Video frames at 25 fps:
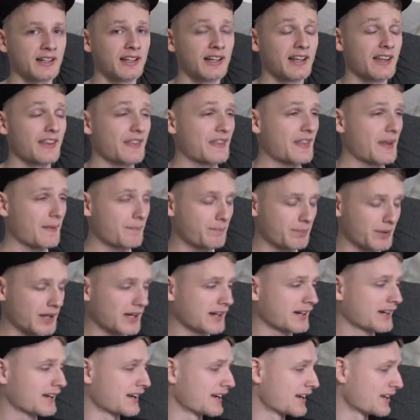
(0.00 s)
That
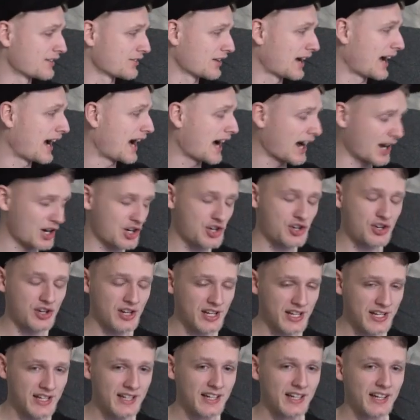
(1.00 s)
blanket is actually
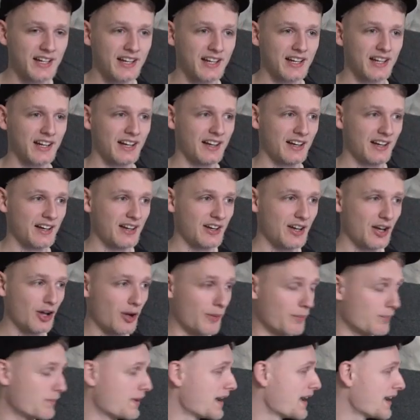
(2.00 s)

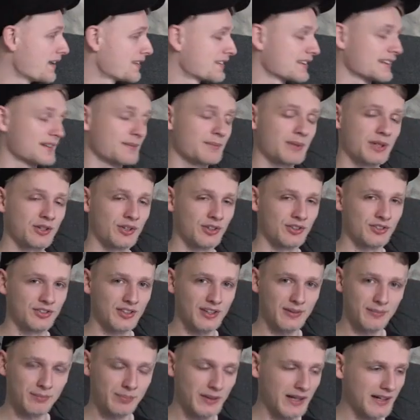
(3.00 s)
amazing because
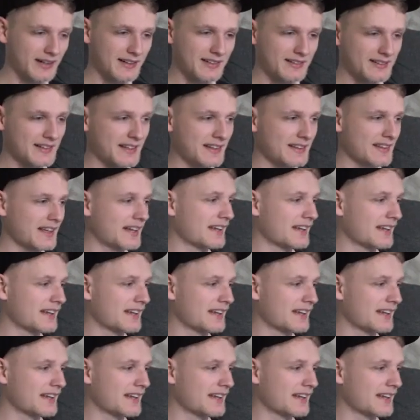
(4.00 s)
blankets like that,